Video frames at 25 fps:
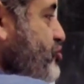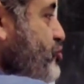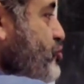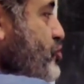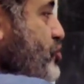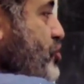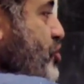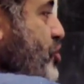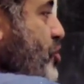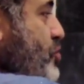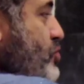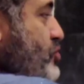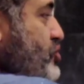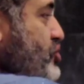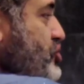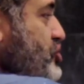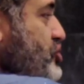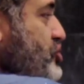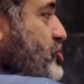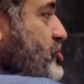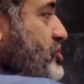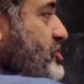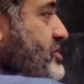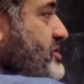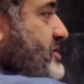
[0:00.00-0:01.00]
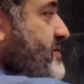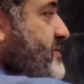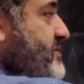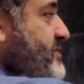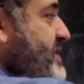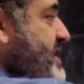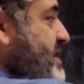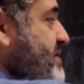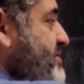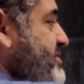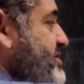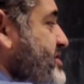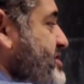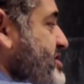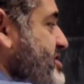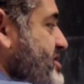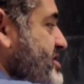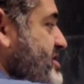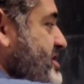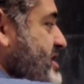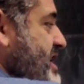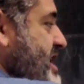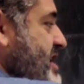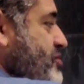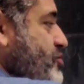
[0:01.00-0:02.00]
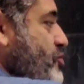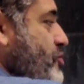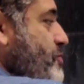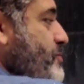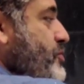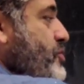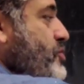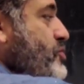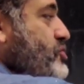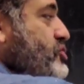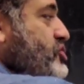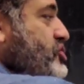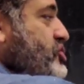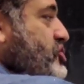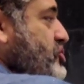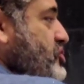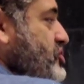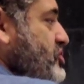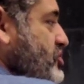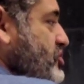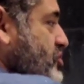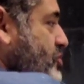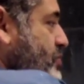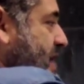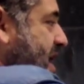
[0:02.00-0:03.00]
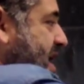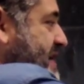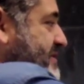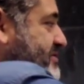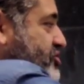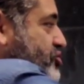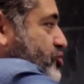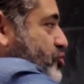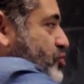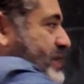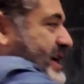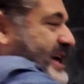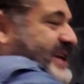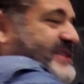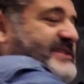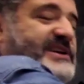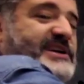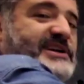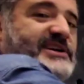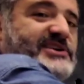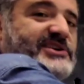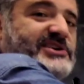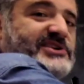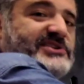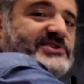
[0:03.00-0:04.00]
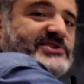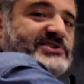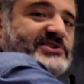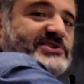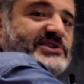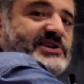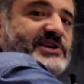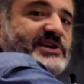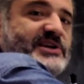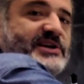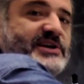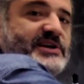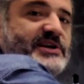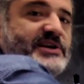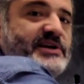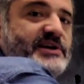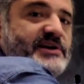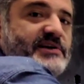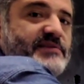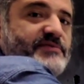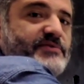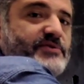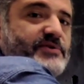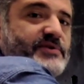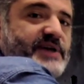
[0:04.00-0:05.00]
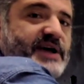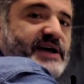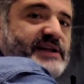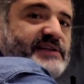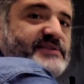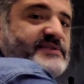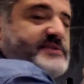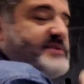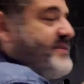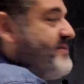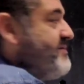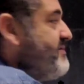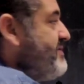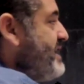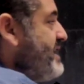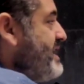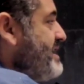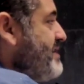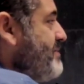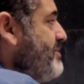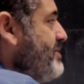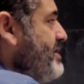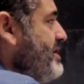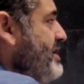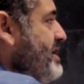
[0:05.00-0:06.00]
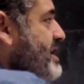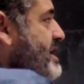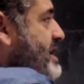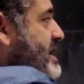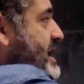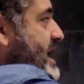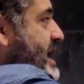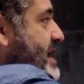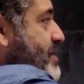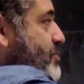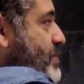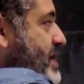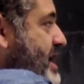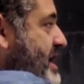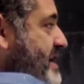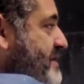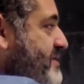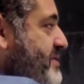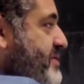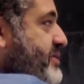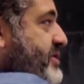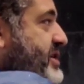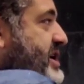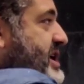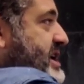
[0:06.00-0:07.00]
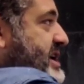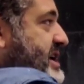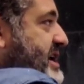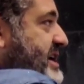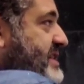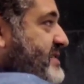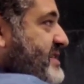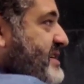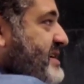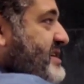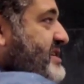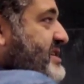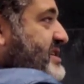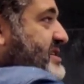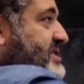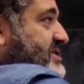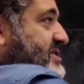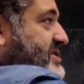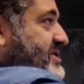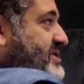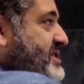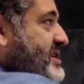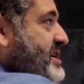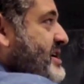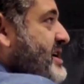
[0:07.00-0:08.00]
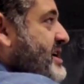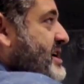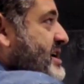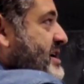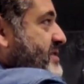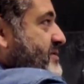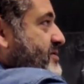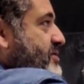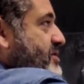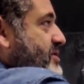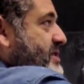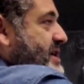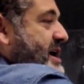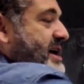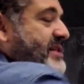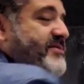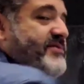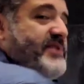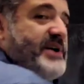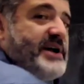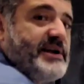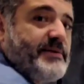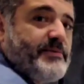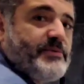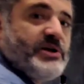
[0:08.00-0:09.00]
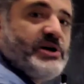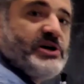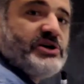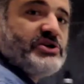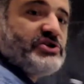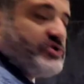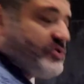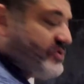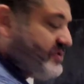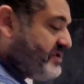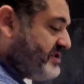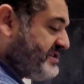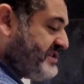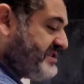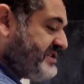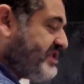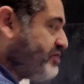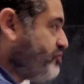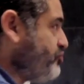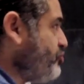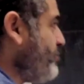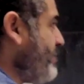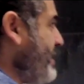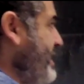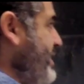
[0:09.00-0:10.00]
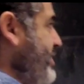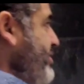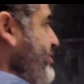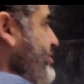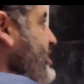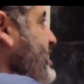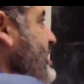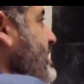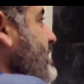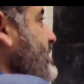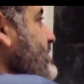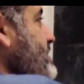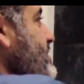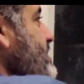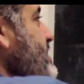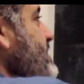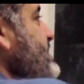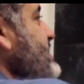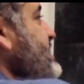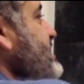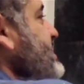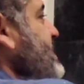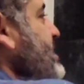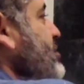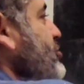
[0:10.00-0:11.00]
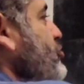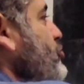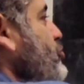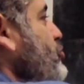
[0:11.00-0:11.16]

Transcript: two rows, favor and oppose. So we have two categories for that variable, and we have three categories for that variable. So this is a 2 by 3. This is a